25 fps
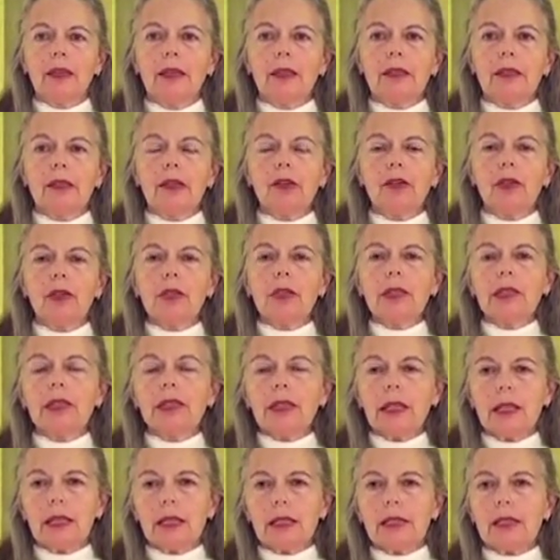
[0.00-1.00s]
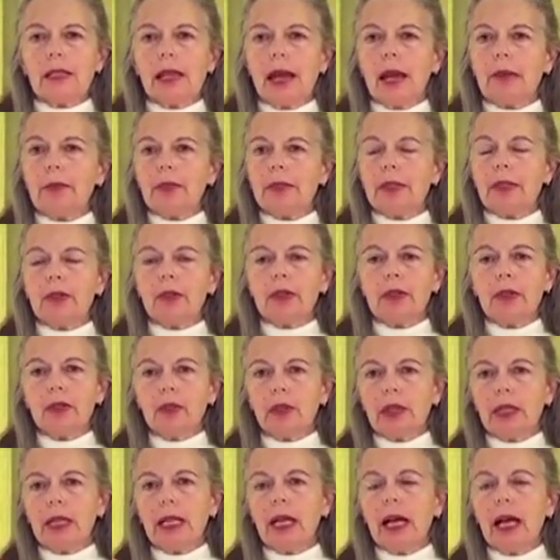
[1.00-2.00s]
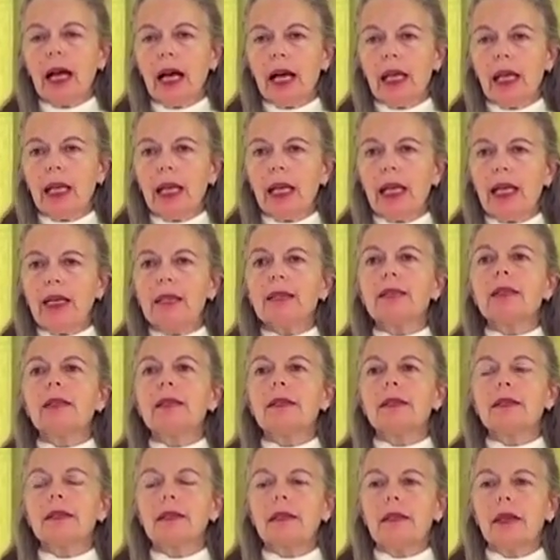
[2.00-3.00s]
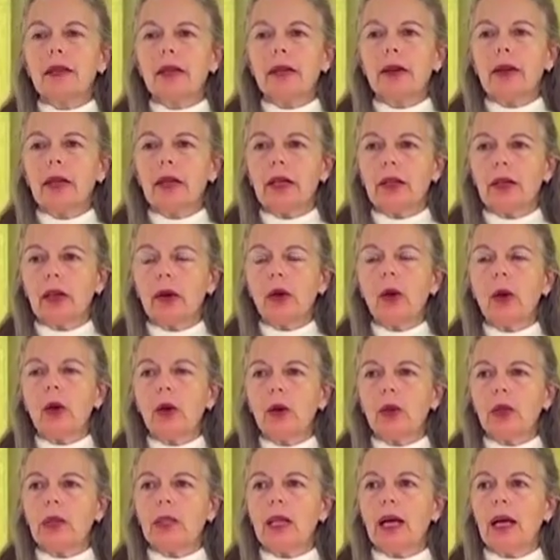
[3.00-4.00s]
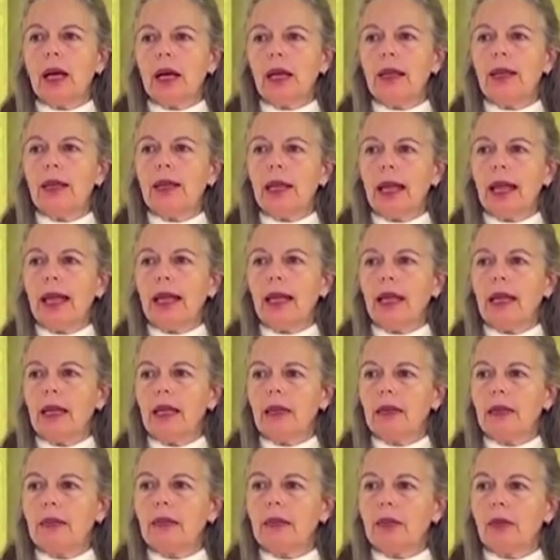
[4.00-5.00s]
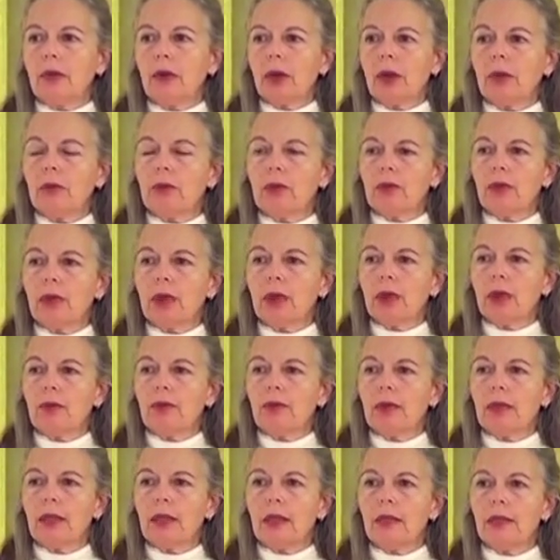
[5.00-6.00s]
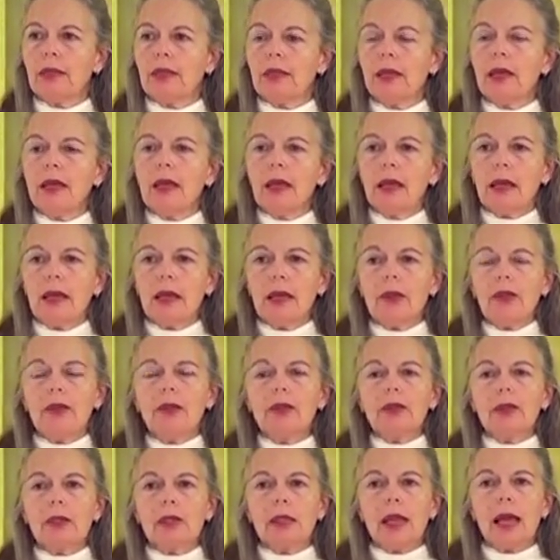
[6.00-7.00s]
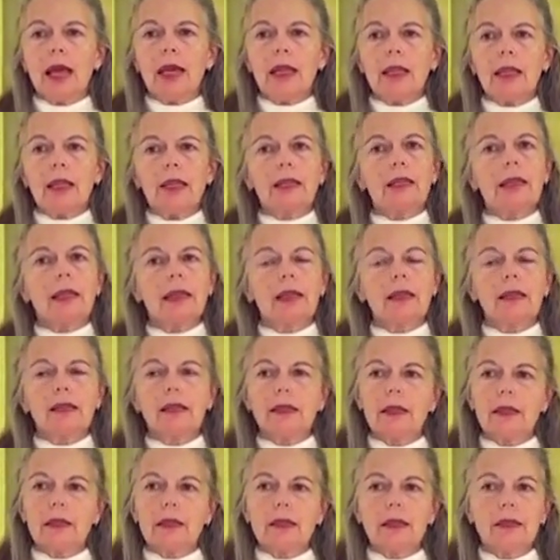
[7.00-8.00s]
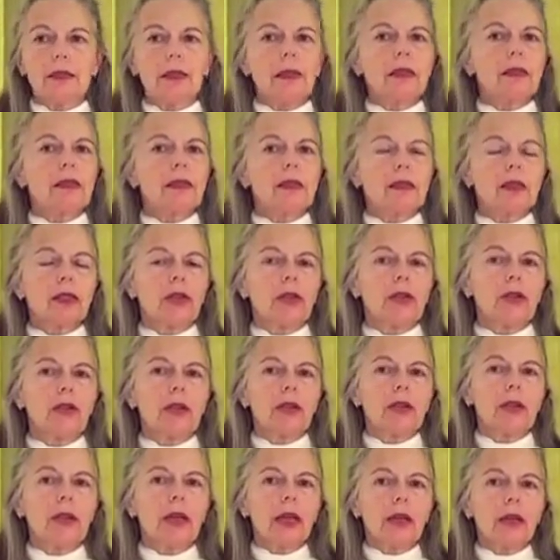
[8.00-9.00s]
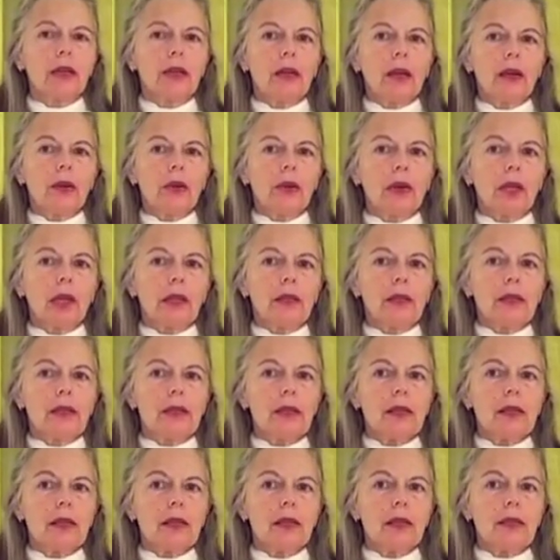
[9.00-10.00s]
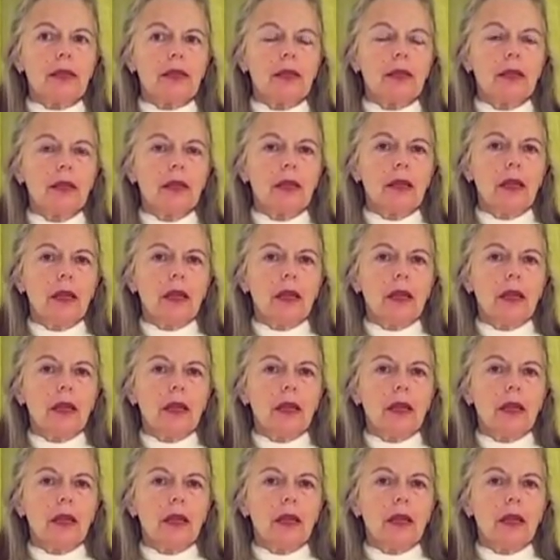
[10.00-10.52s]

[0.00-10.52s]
So you see, it's absolutely unnecessary to hold on to any description of this, either saying that things exist or that they don't exist.